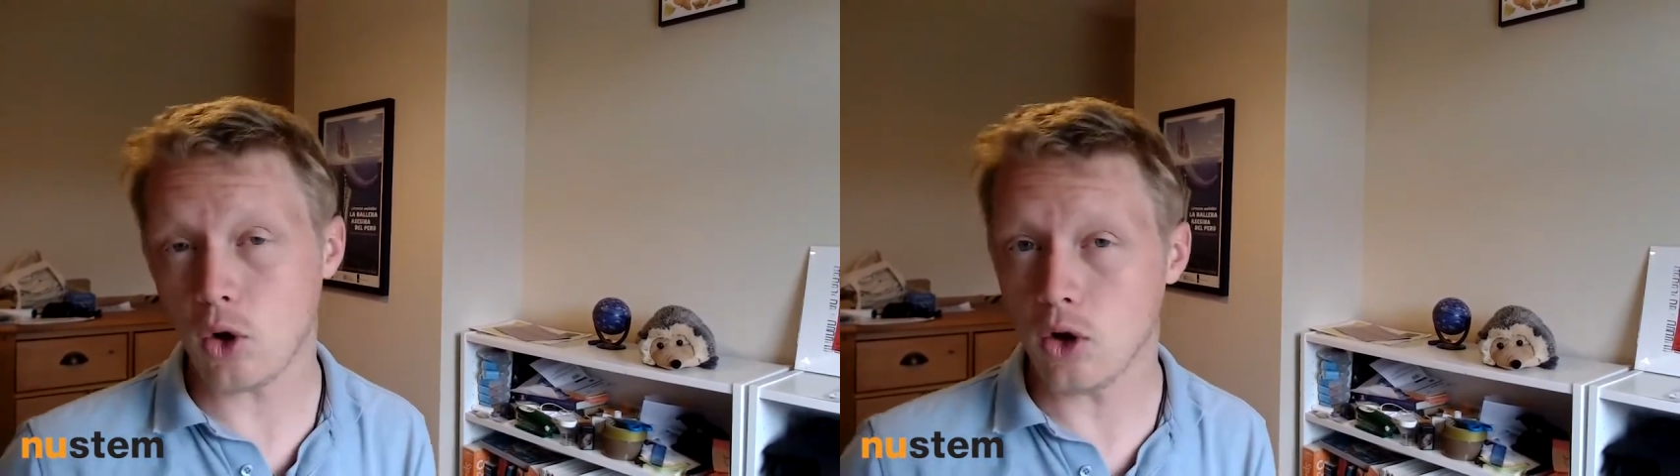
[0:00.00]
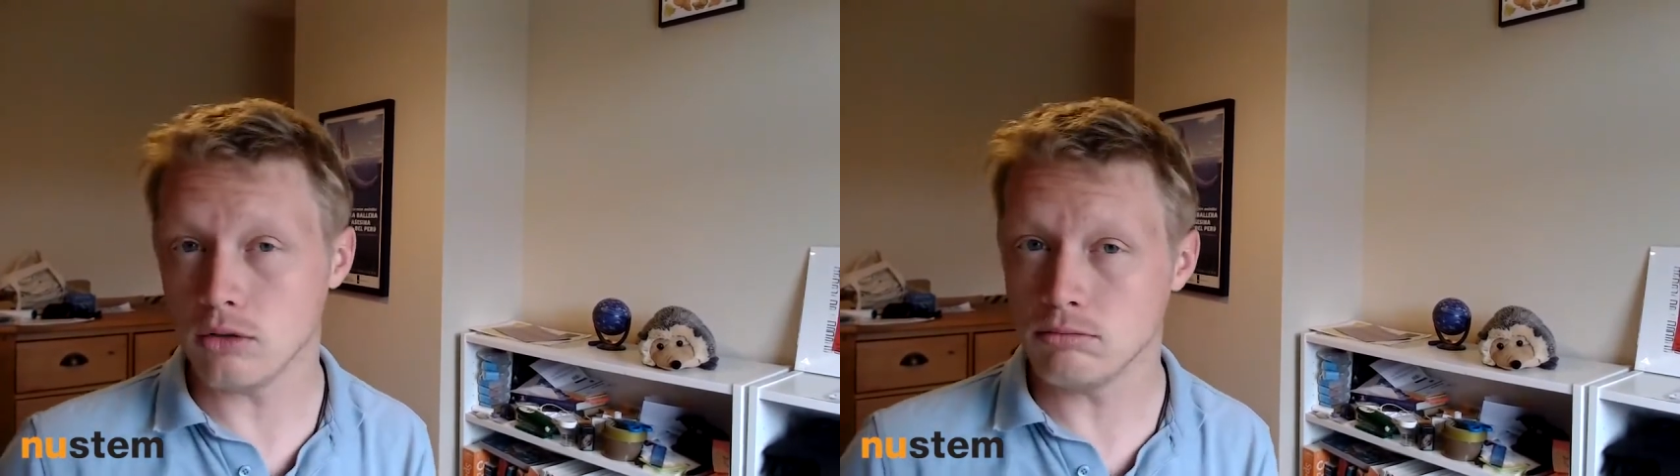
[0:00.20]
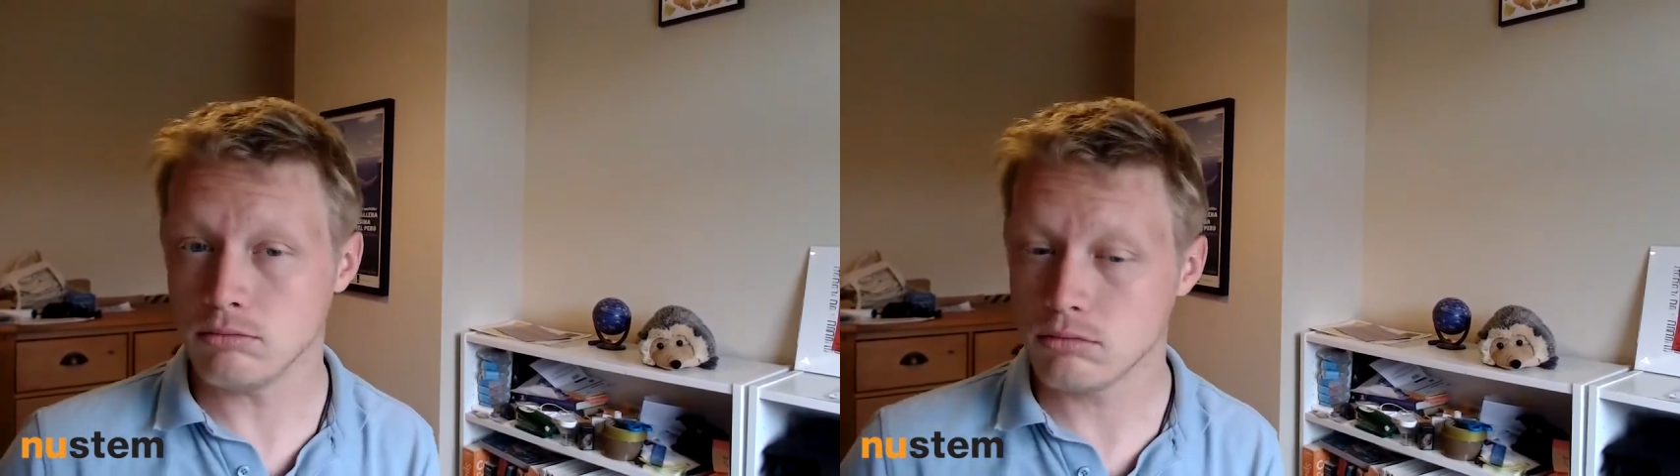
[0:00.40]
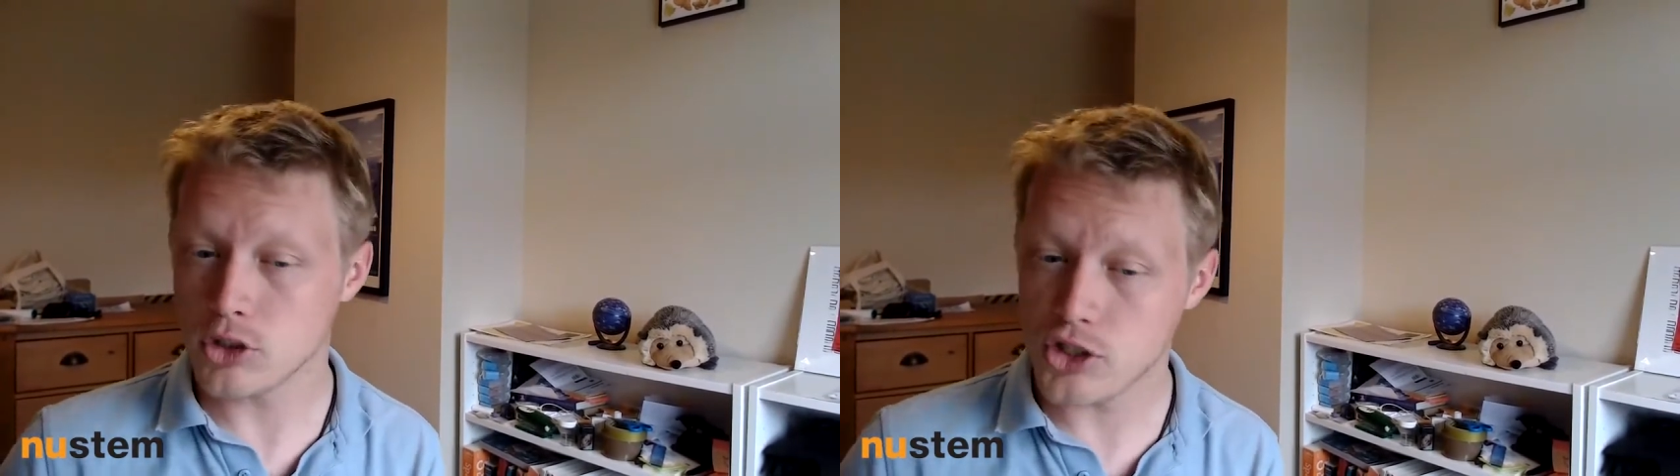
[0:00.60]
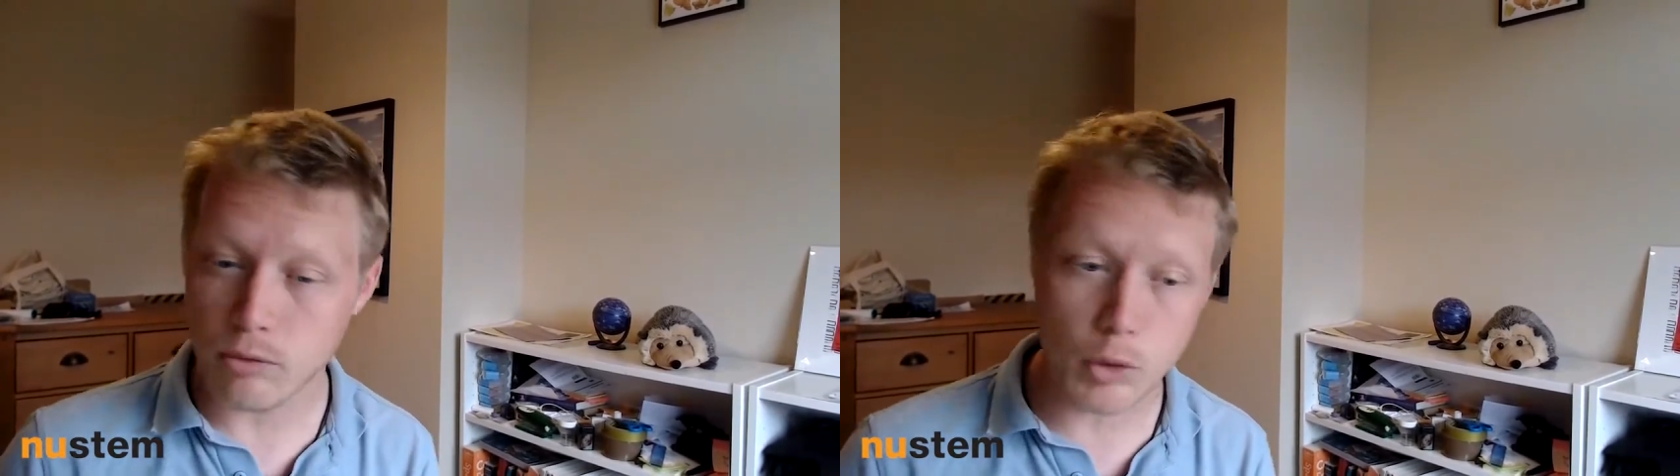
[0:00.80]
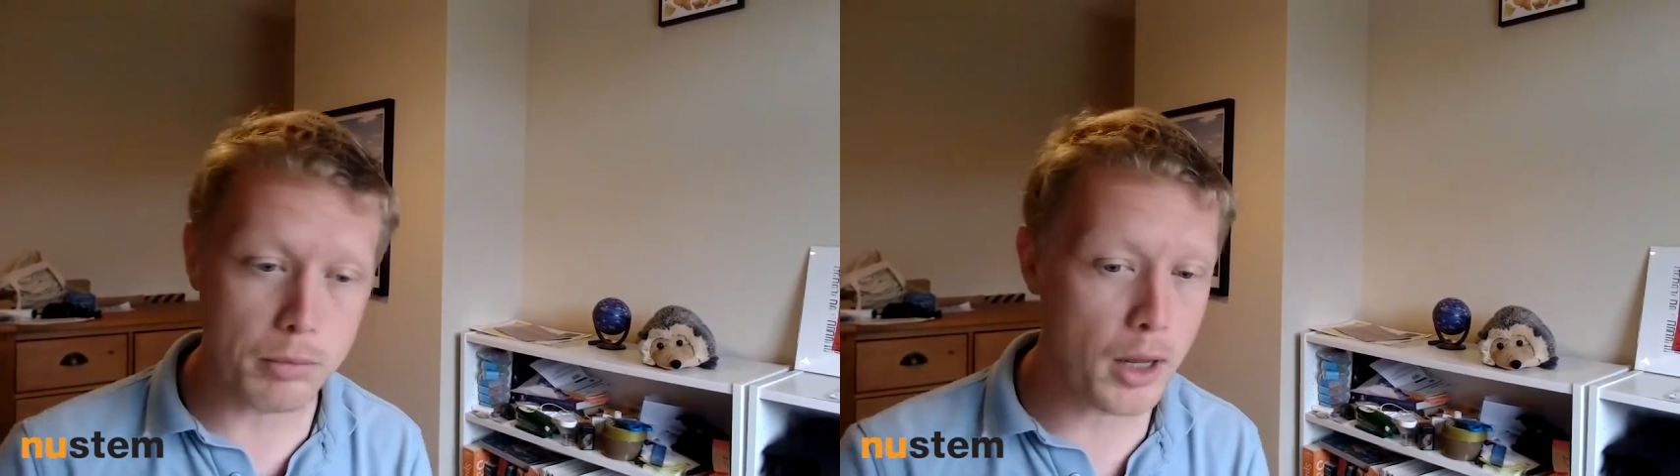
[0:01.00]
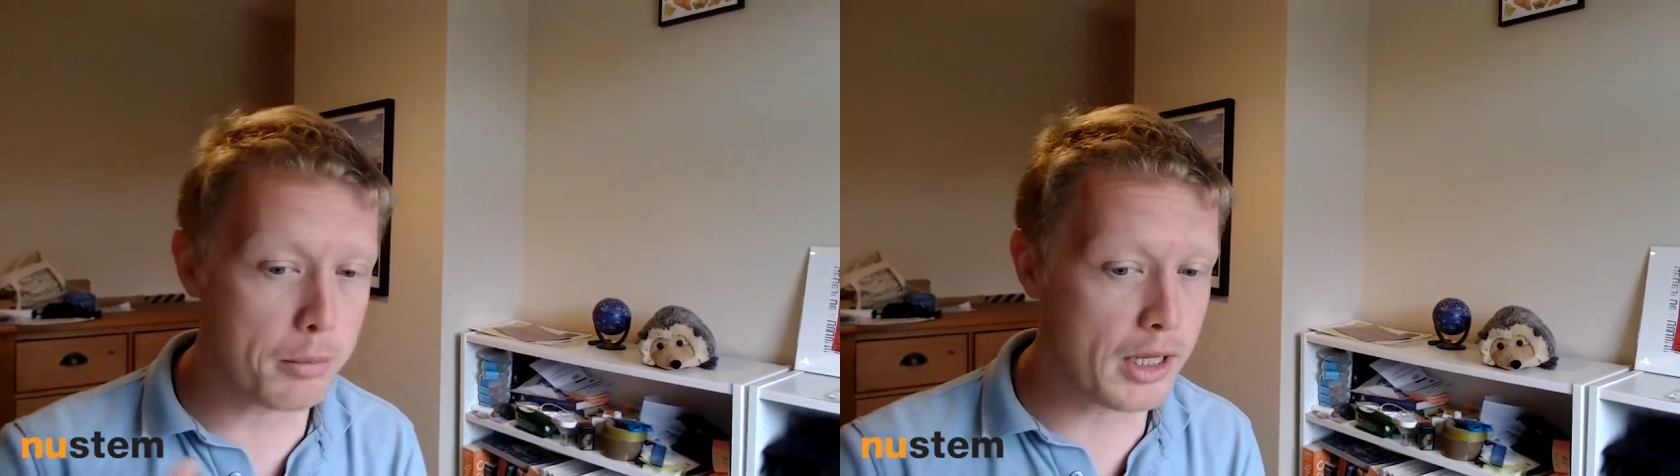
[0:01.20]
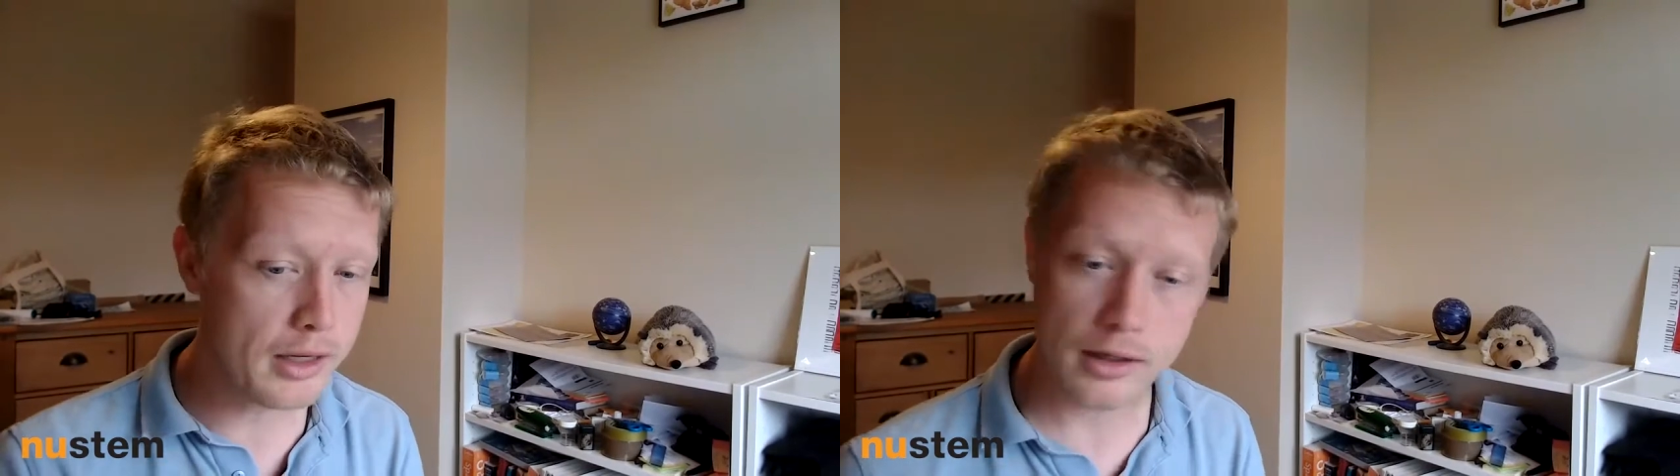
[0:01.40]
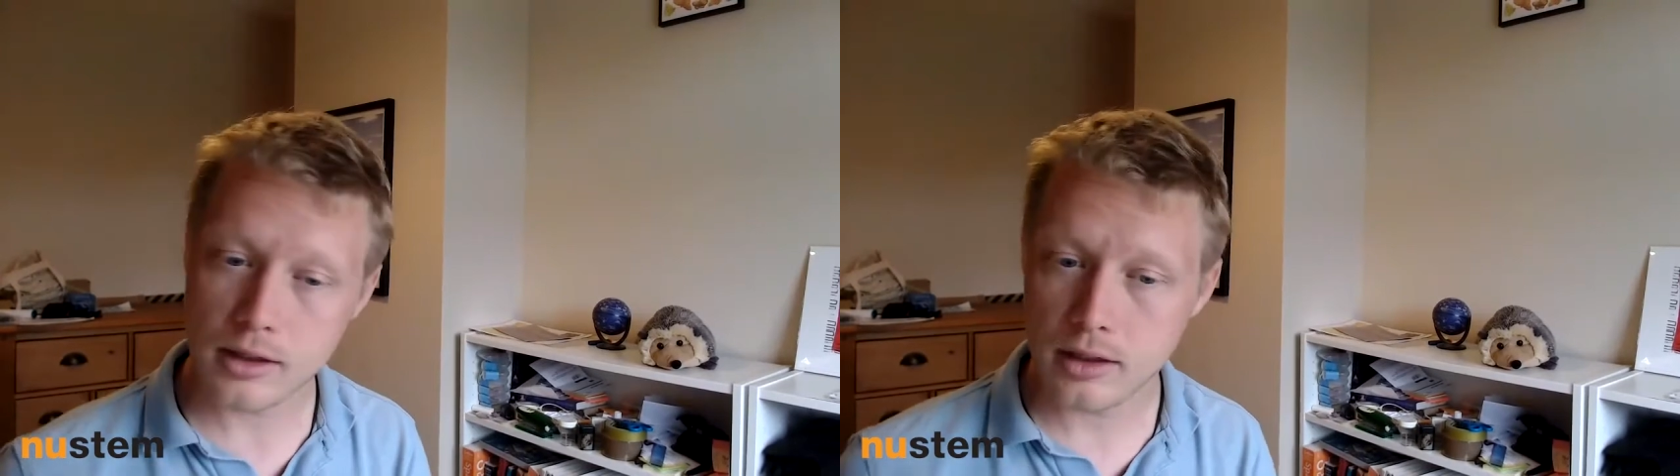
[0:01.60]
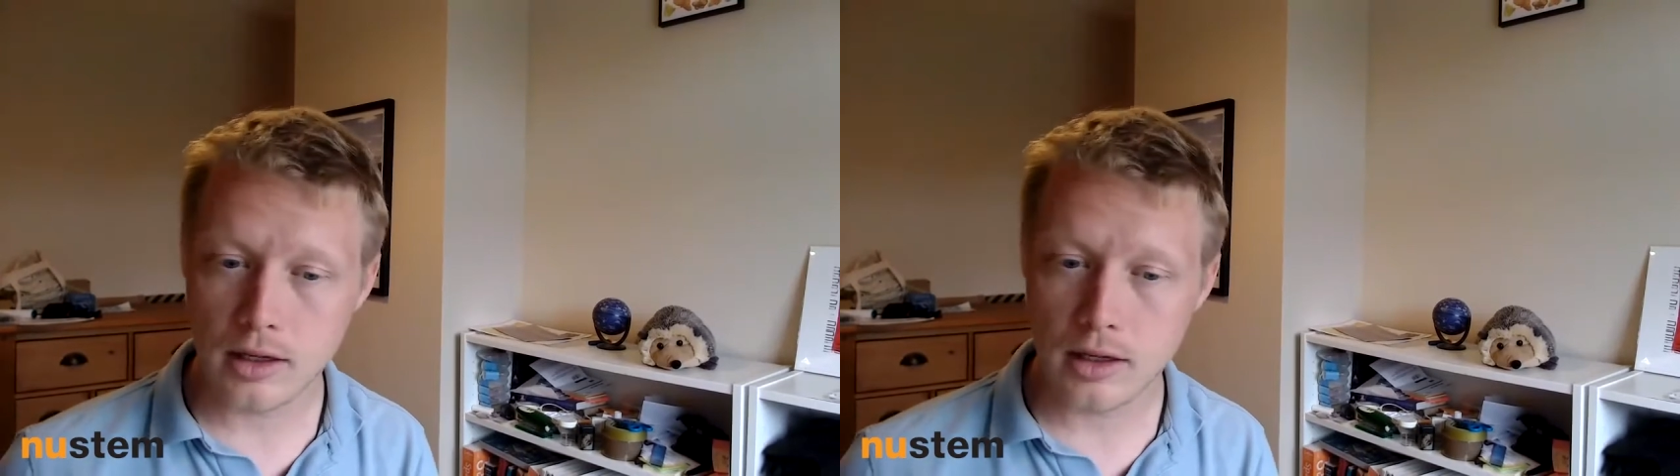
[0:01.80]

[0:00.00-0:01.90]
on the general public